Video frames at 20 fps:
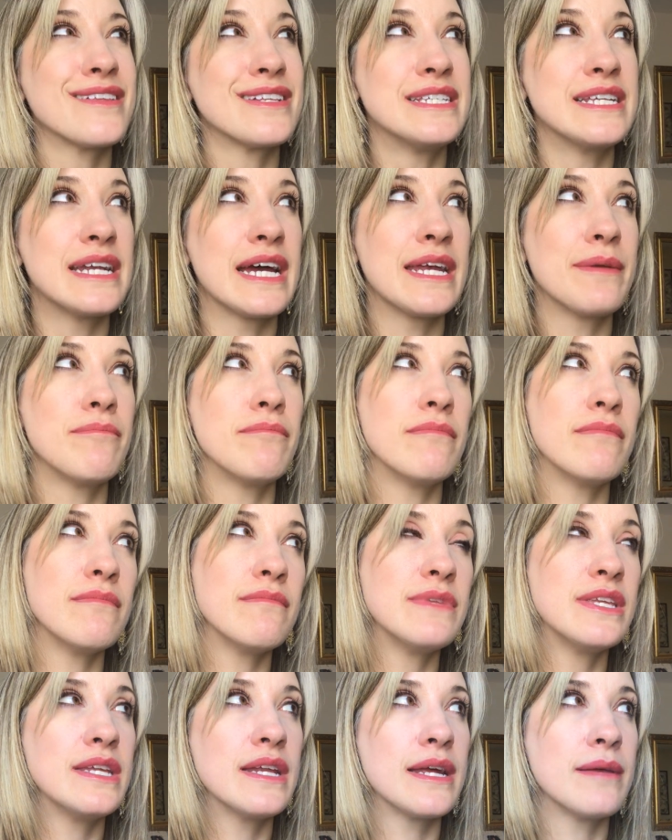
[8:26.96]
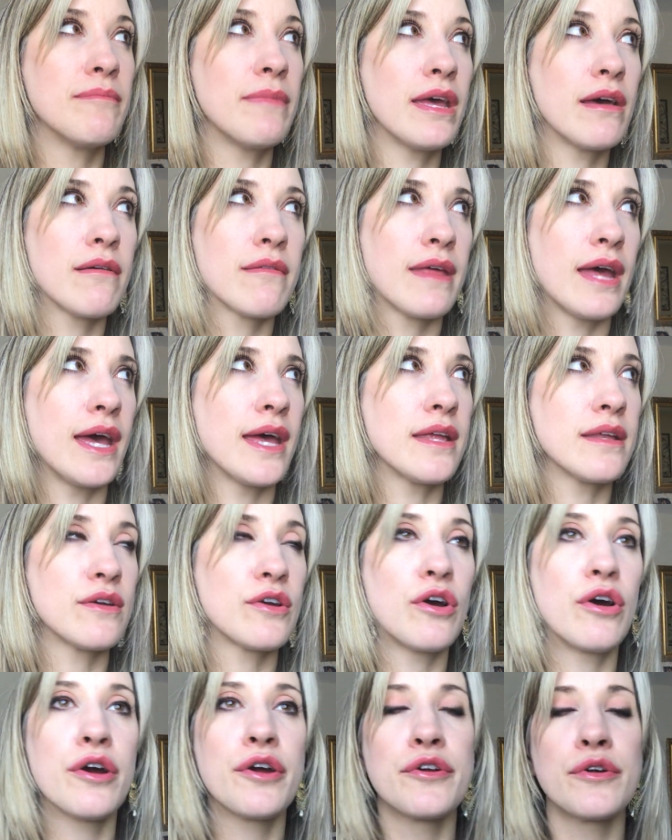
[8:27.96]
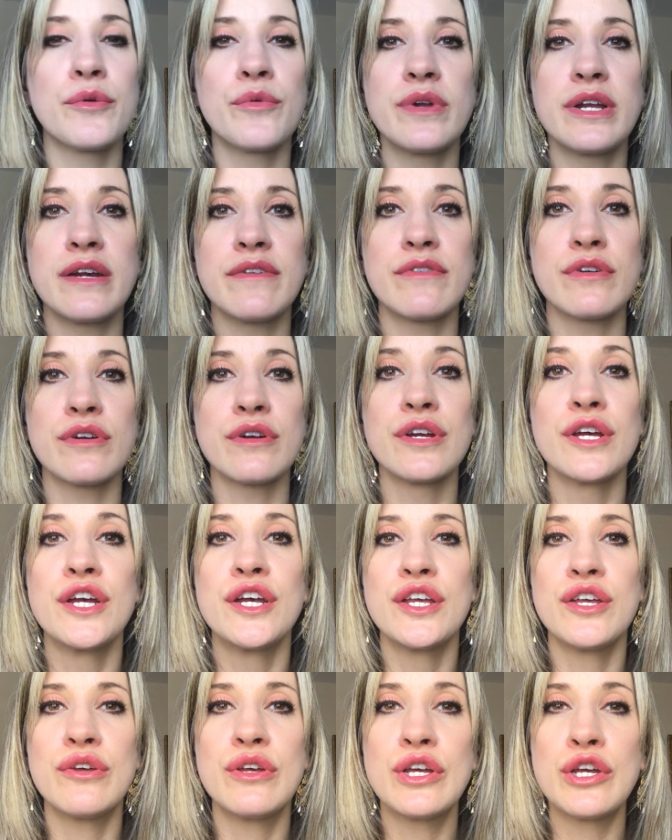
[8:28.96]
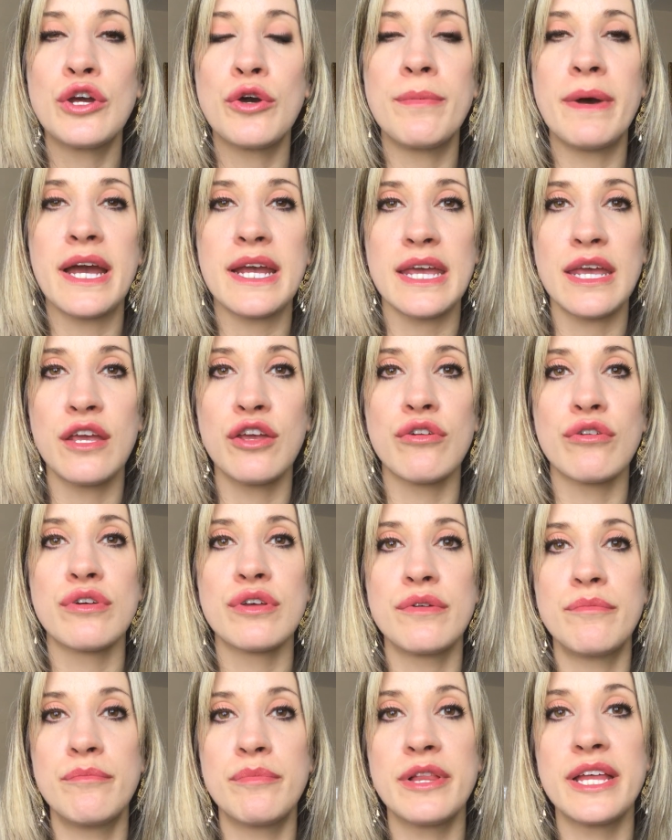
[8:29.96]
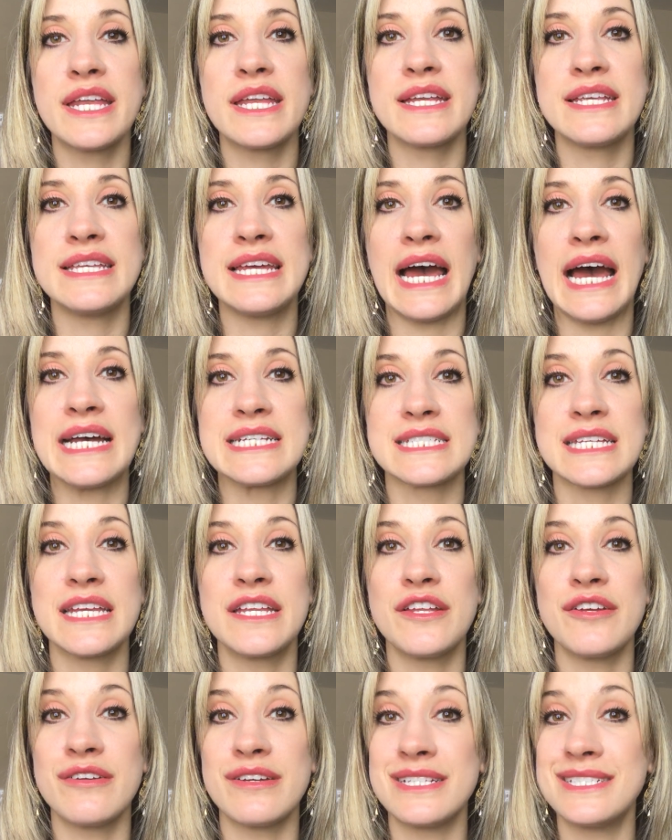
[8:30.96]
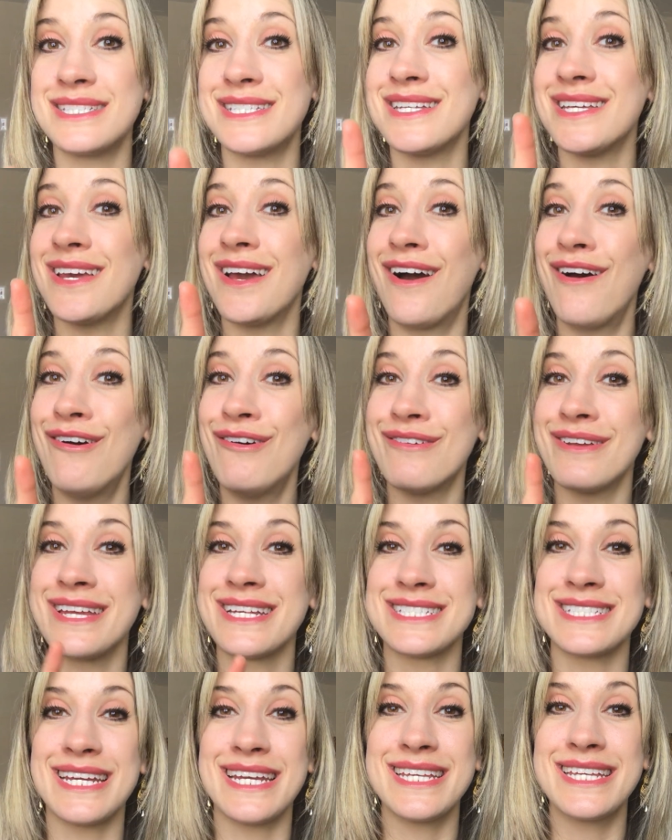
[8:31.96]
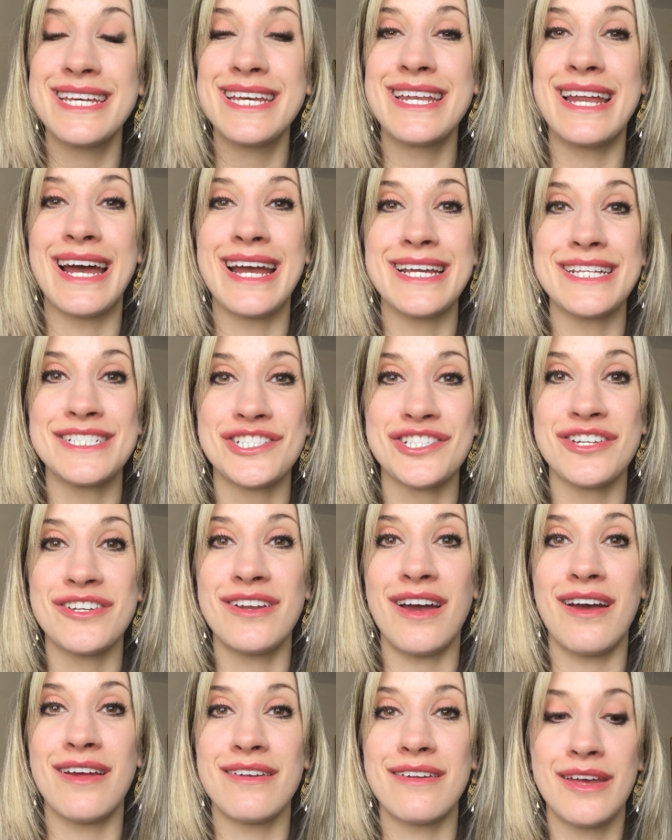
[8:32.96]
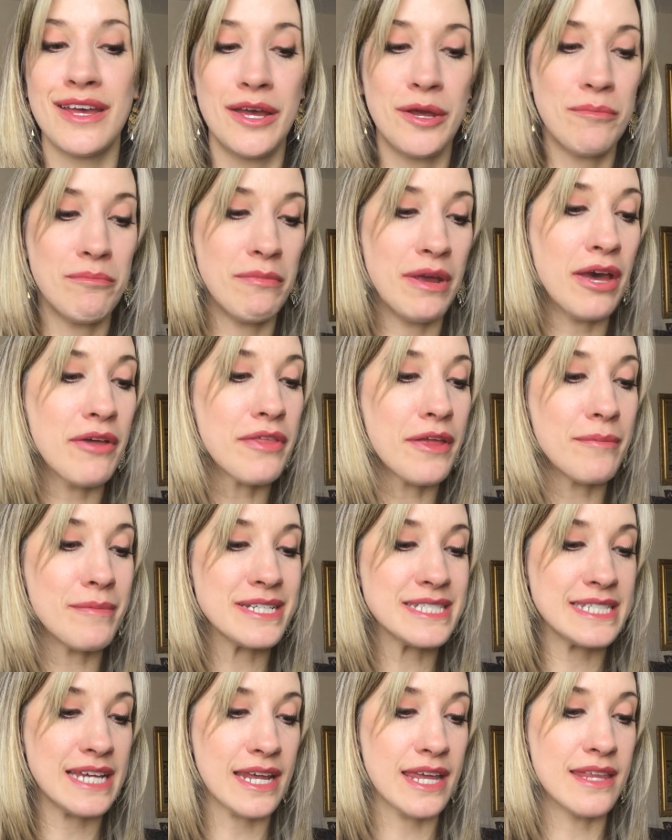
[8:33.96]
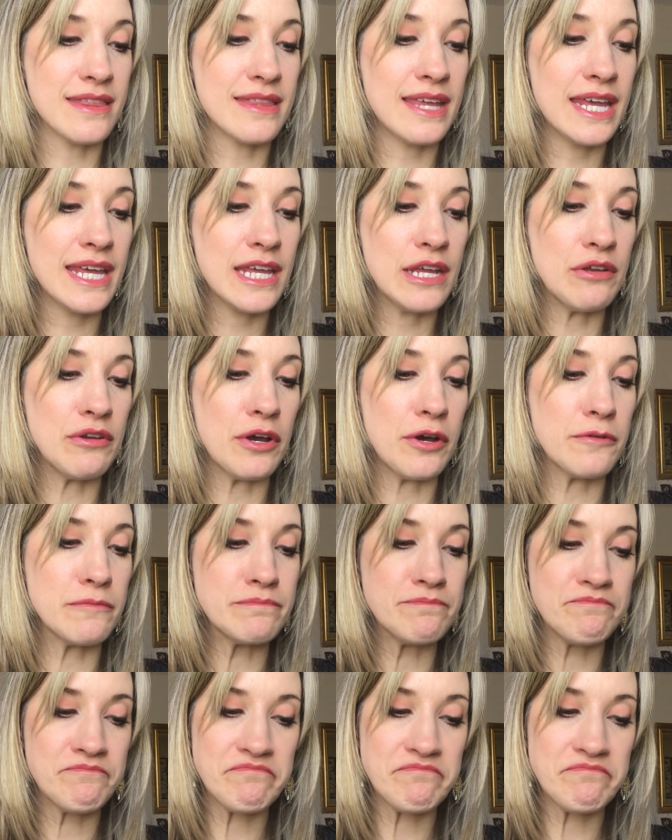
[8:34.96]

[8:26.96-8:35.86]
did I mail that card or whatever? You can go back at your completed task and you can see, oh yes, I did. I should not mail them a second thank you note.